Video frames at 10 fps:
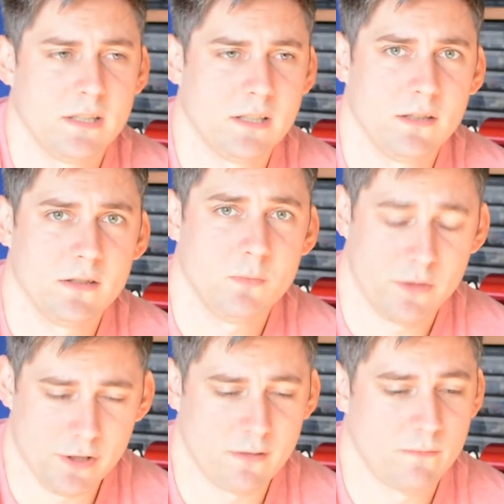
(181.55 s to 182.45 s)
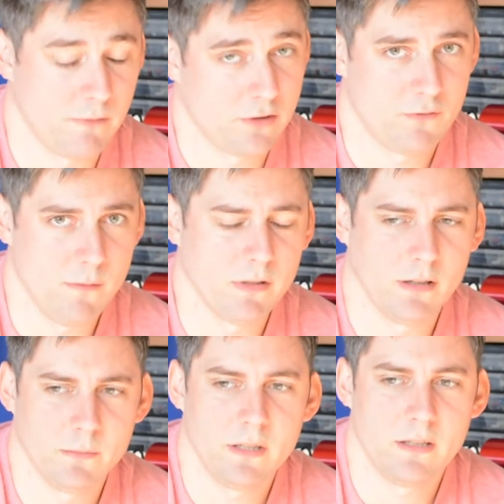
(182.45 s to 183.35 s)
skills, which are extremely
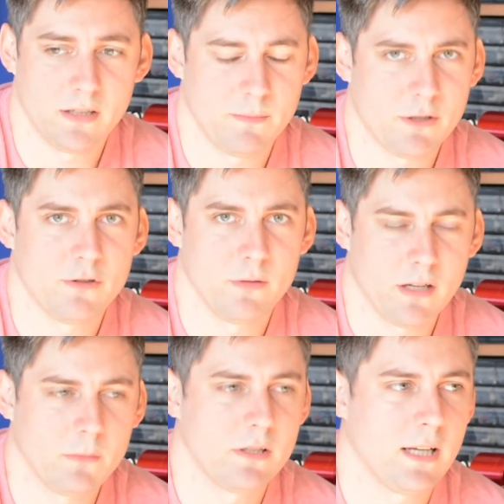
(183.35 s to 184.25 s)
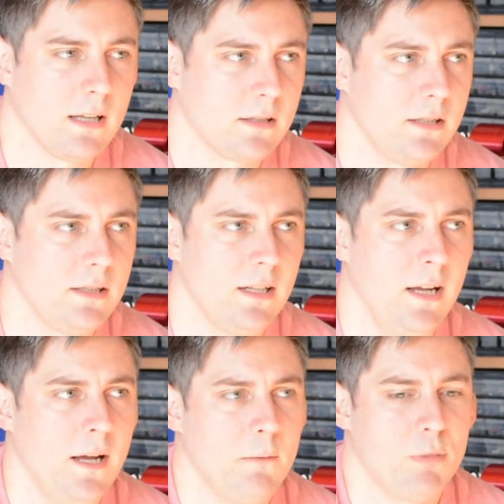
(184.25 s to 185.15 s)
limited, especially when it comes to galaxies.
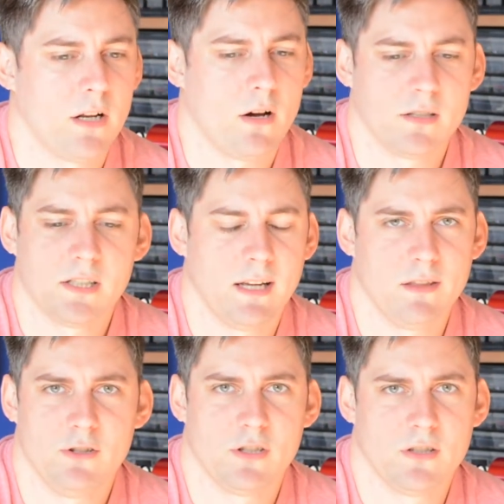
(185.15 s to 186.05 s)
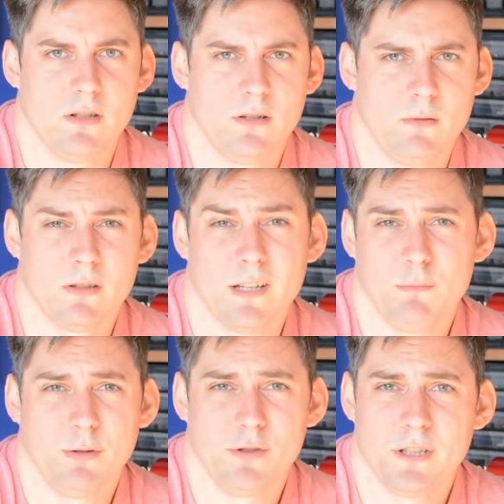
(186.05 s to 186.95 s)
But honestly, I think just the light
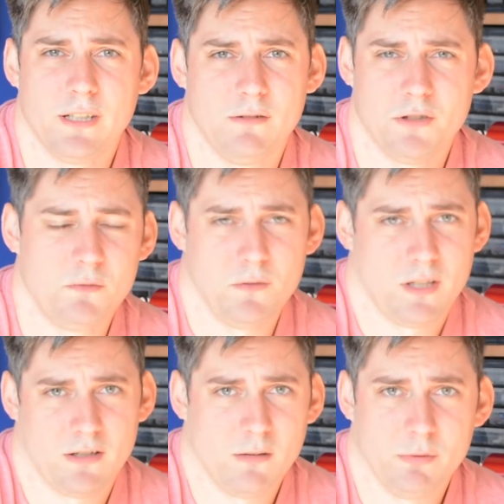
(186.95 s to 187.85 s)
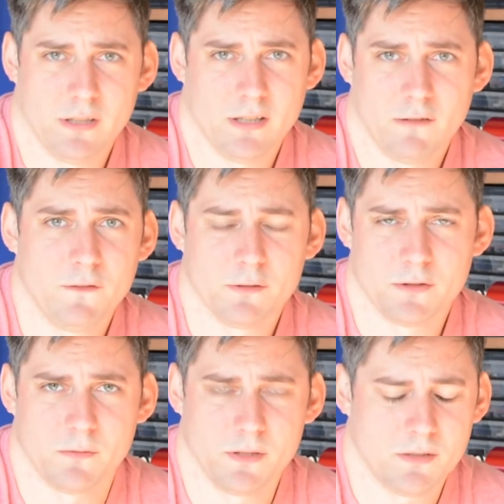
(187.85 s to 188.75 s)
pollution and just doing it completely
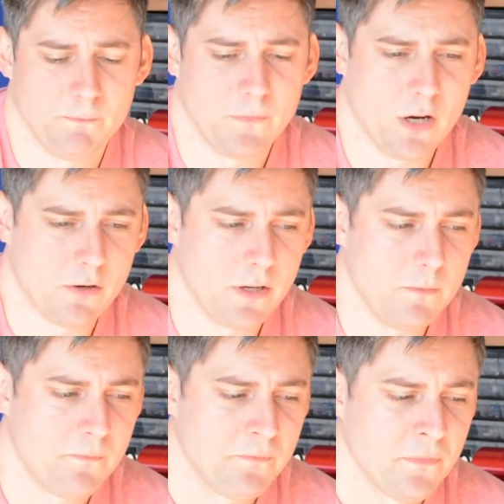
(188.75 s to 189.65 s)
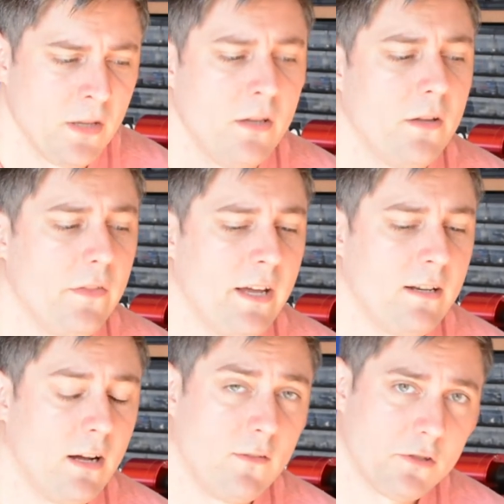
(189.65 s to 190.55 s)
unfiltered was not great.
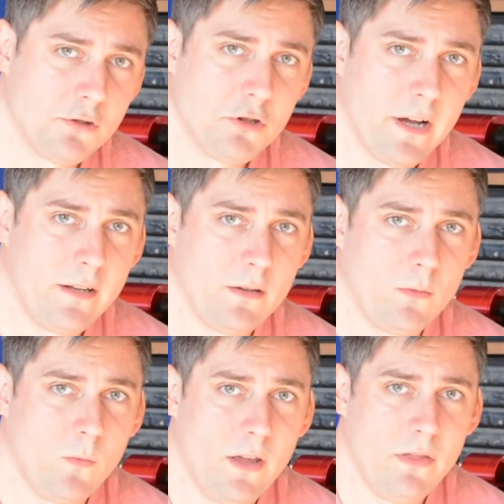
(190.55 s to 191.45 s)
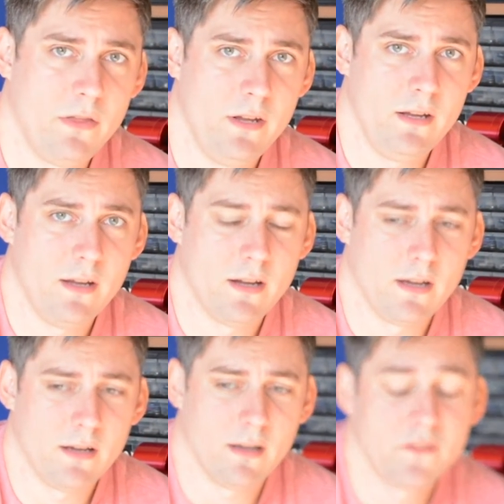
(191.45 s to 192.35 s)
Then I've also tried it with
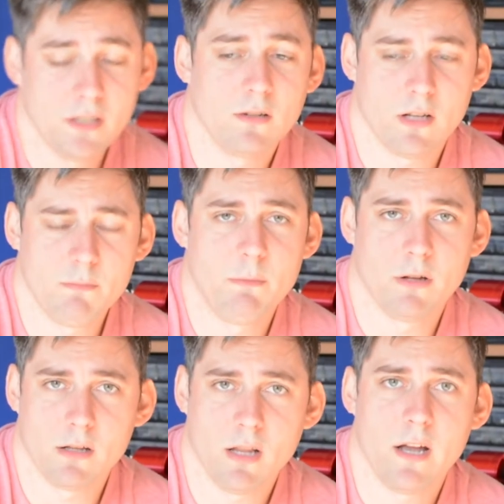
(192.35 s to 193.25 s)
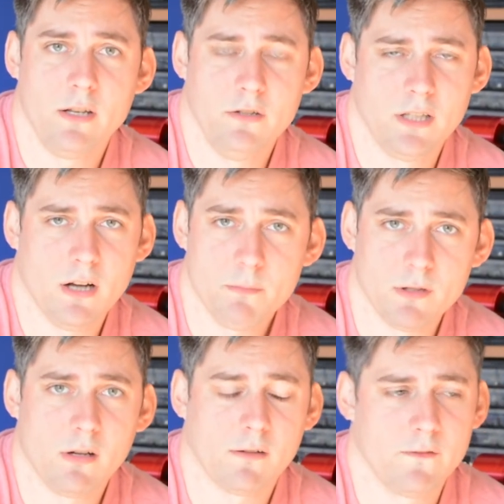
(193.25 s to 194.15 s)
I've seen a lot of people online using
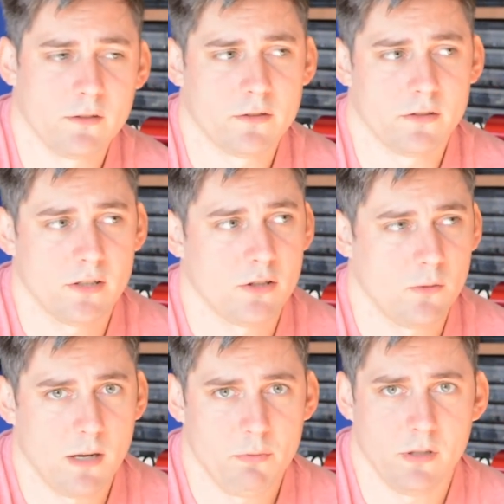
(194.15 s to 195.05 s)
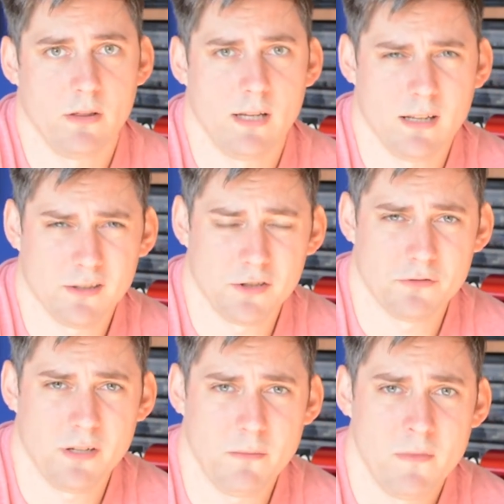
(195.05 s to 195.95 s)
Optolong filters. So I put in the L
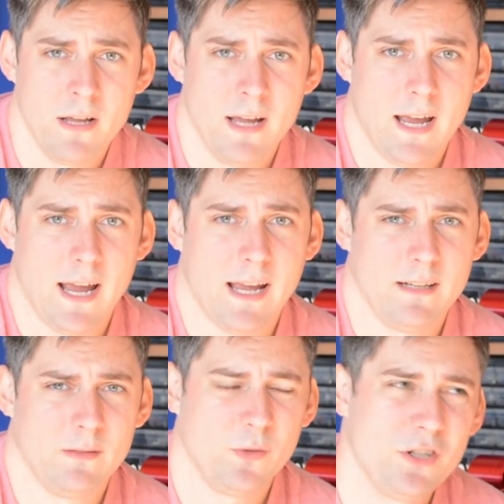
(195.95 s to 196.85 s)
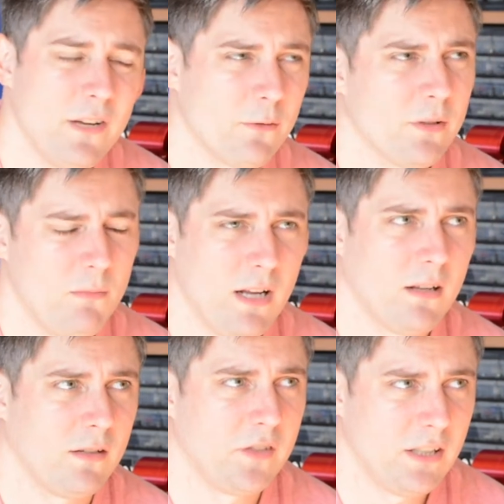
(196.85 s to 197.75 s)
Extreme, and which never really made a
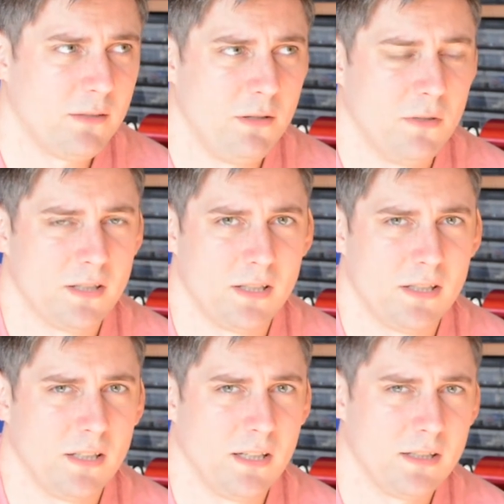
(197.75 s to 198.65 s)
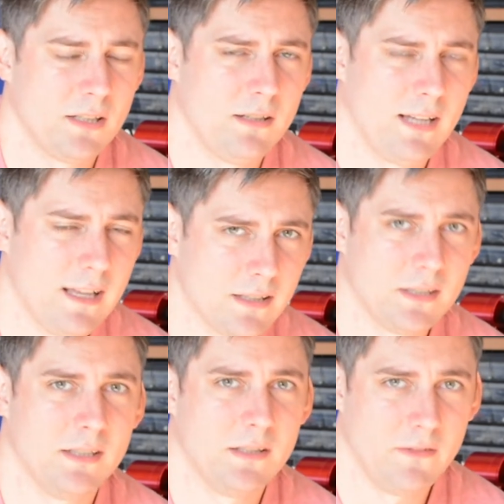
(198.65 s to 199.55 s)
lot of sense to me because I was thinking it's a
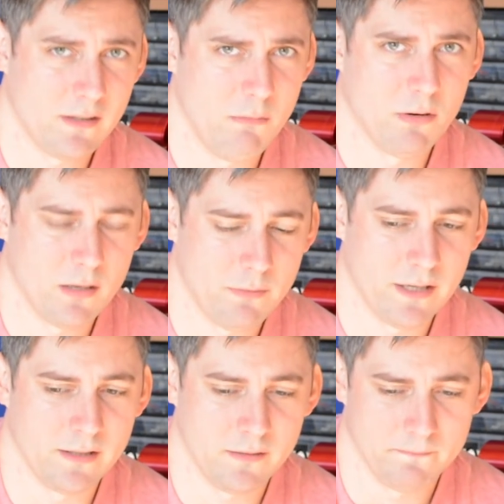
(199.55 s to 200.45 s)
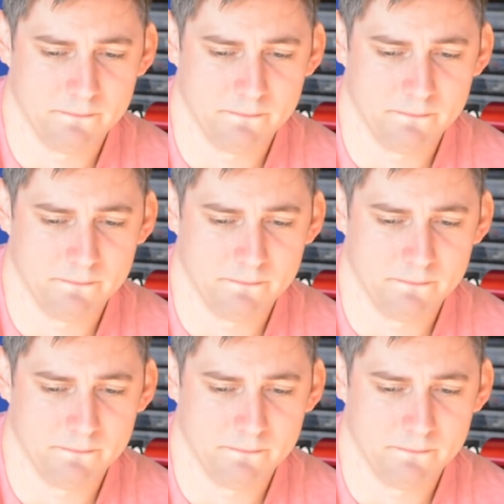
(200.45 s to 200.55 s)
galaxy, it's very broadband.